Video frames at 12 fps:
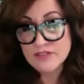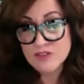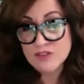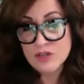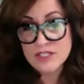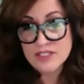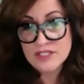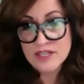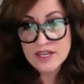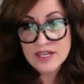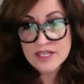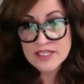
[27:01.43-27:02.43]
course.
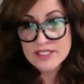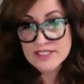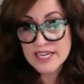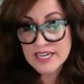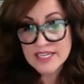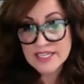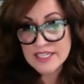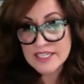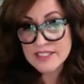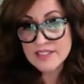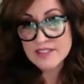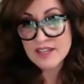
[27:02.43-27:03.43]
Second
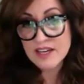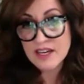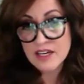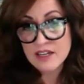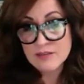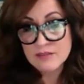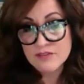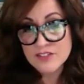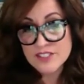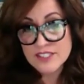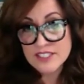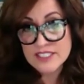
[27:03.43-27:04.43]
is
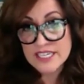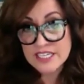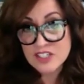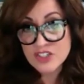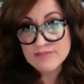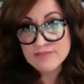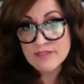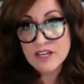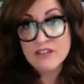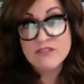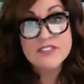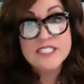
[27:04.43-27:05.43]
facilitation
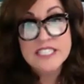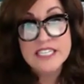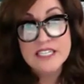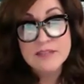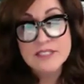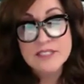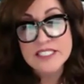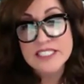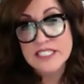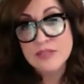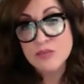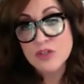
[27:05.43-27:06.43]
of teams and
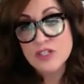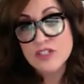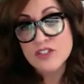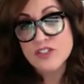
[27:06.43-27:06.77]
teamwork.